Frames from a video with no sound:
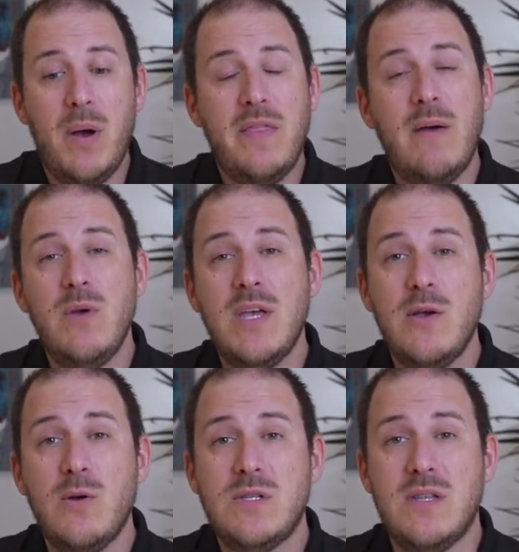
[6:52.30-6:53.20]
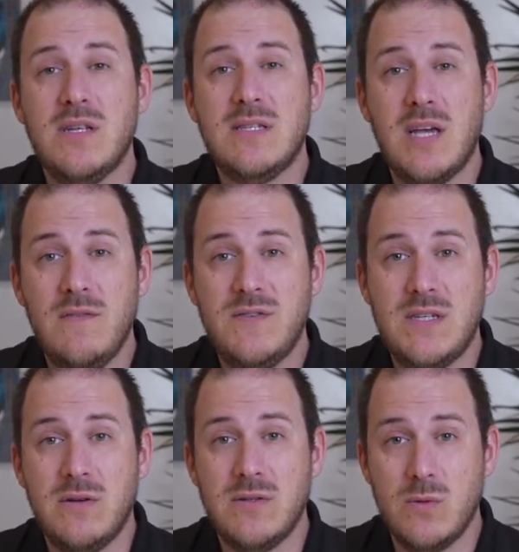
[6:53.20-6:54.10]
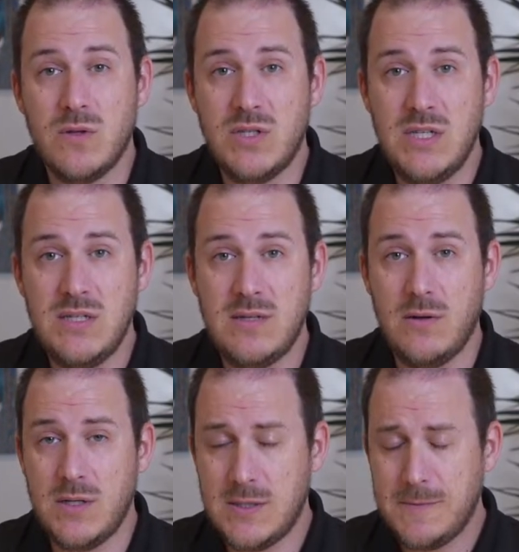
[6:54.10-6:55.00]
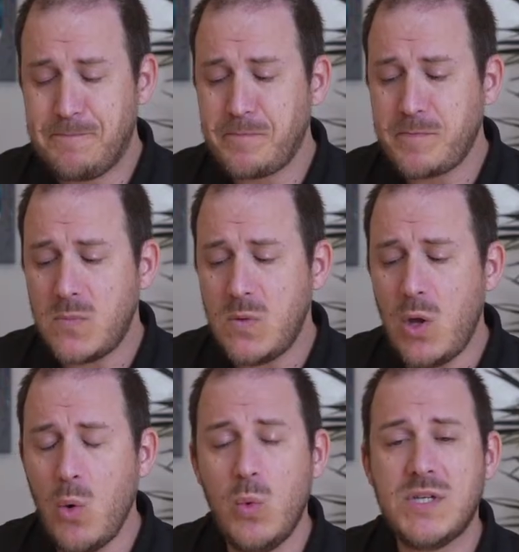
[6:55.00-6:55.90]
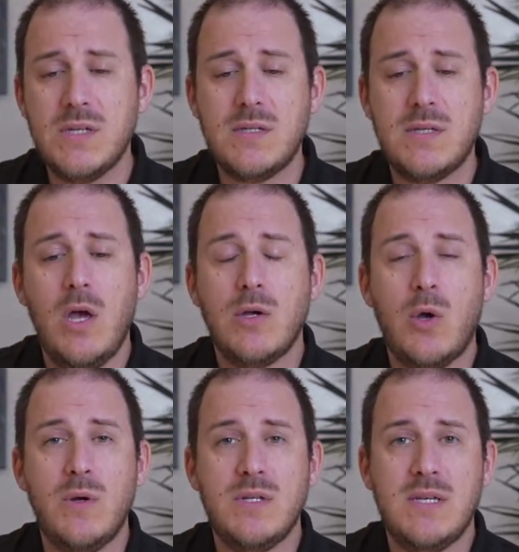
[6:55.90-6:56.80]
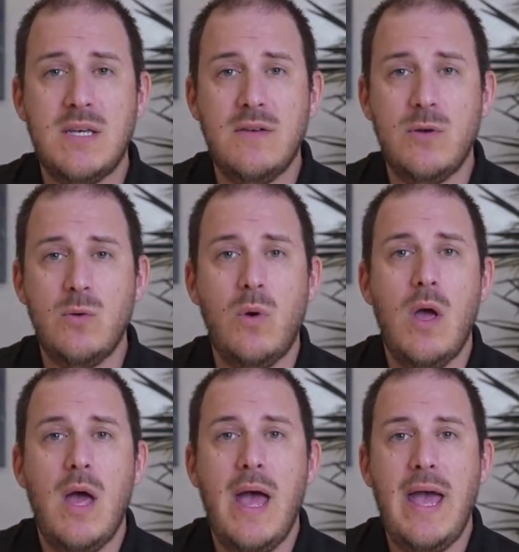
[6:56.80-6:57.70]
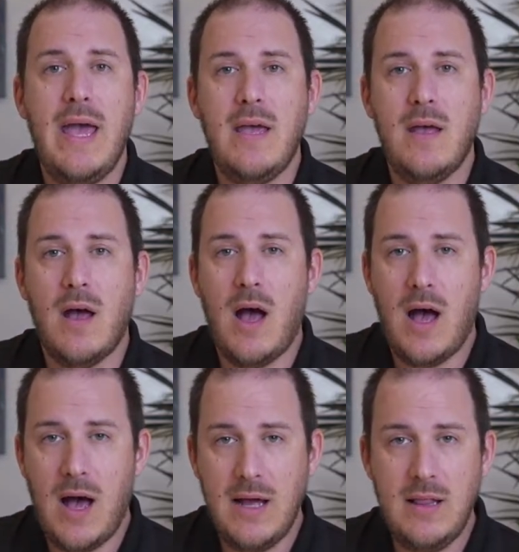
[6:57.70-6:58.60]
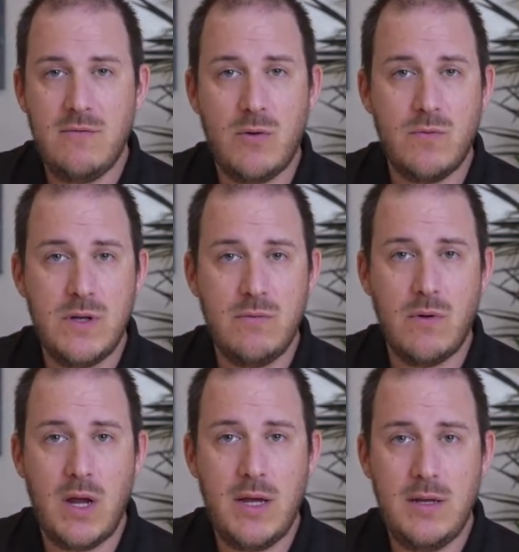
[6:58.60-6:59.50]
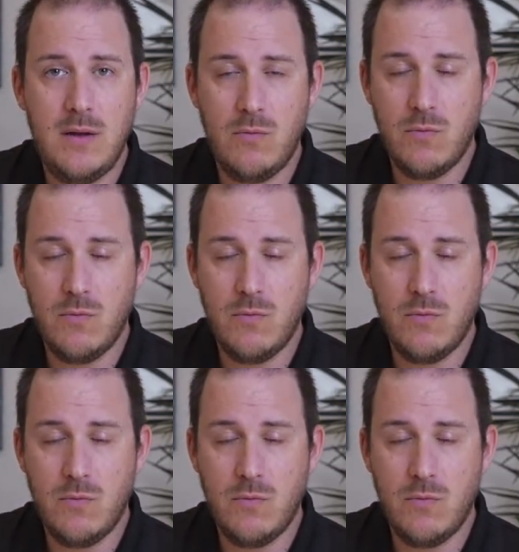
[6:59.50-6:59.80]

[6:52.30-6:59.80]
But then we can go to the Tough series or the G series, which is going to give you a high level rewrite,